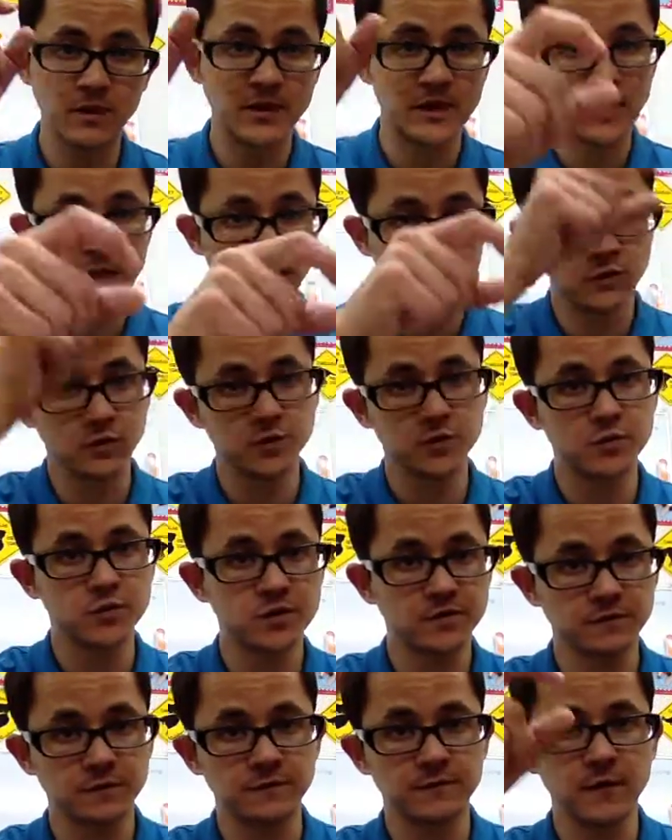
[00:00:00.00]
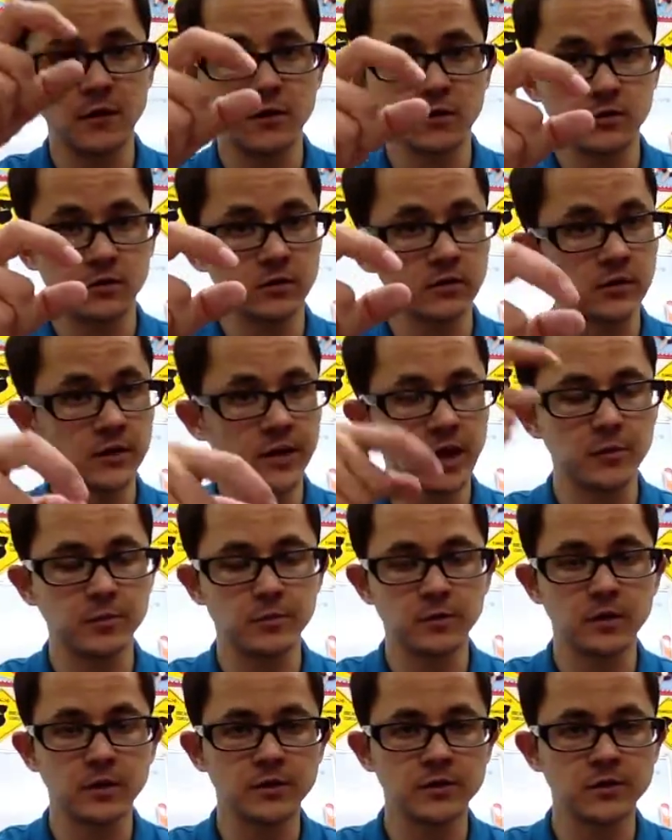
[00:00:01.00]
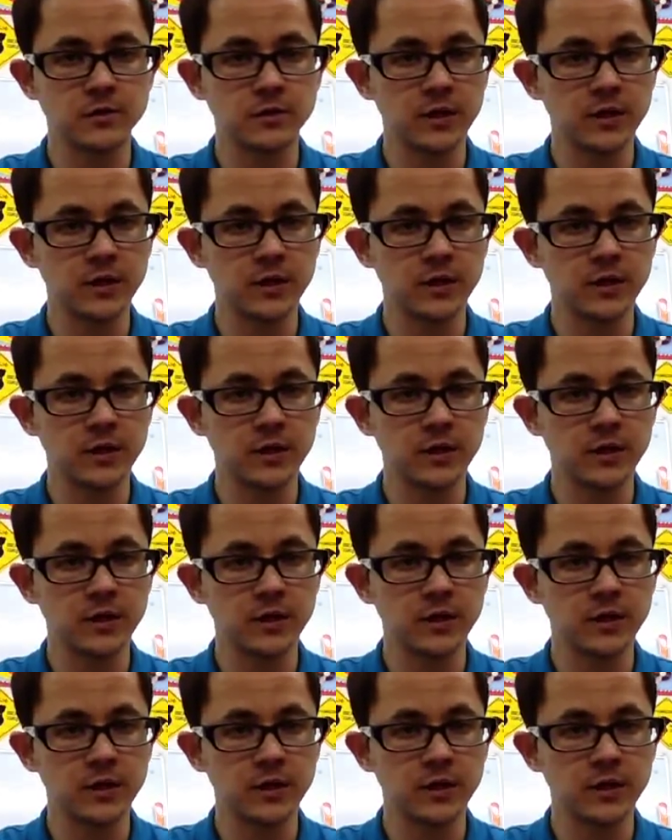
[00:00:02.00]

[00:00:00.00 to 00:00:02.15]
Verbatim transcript: I can't go to a different phone or like upgrade to